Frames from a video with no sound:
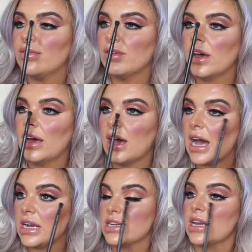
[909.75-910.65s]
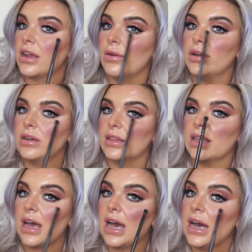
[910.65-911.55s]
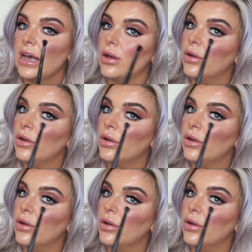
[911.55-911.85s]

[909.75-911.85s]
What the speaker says: for eyeshadow under the eye,